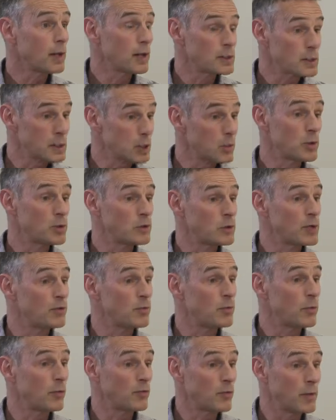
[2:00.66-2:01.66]
It's
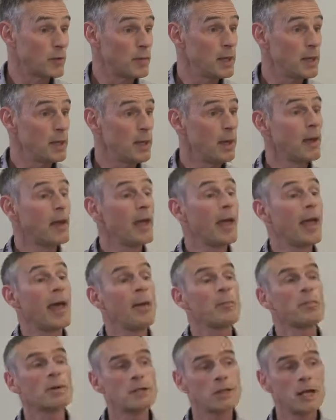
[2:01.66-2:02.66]
irretrievable for me
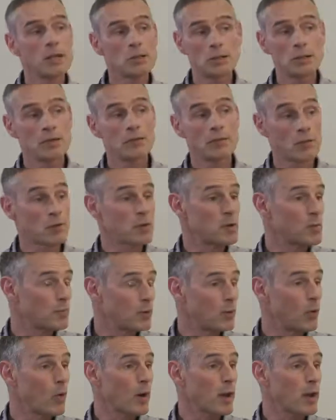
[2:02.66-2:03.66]
and potentially for the
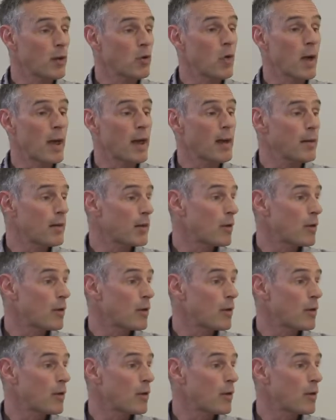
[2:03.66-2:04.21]
employee who had